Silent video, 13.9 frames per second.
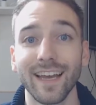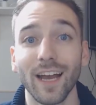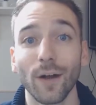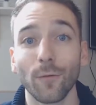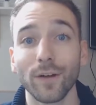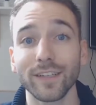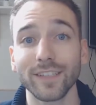
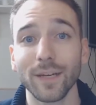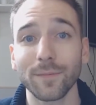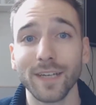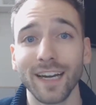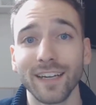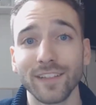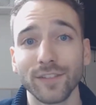What is up,
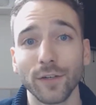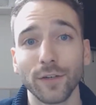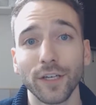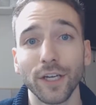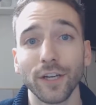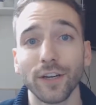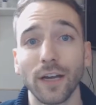guys? So
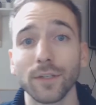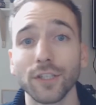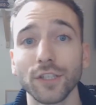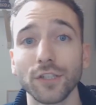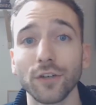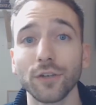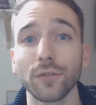here I'm going to
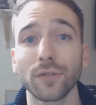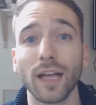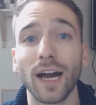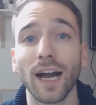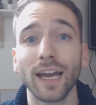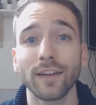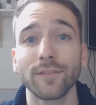show you
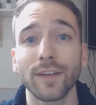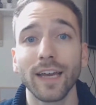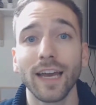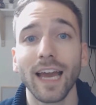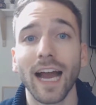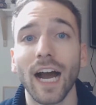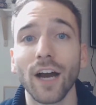live
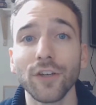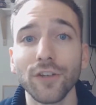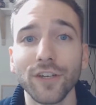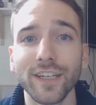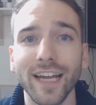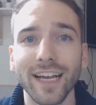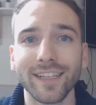how you
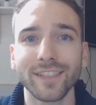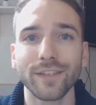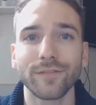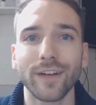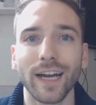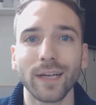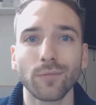can actually
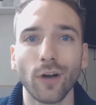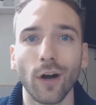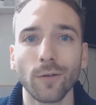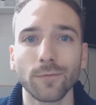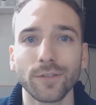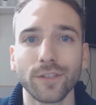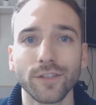find
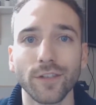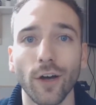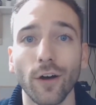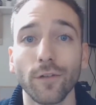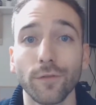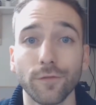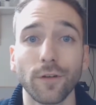problems to
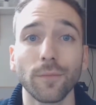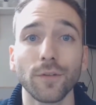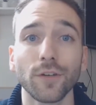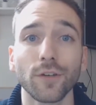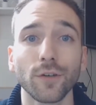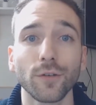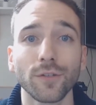solve from the
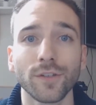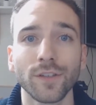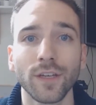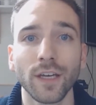news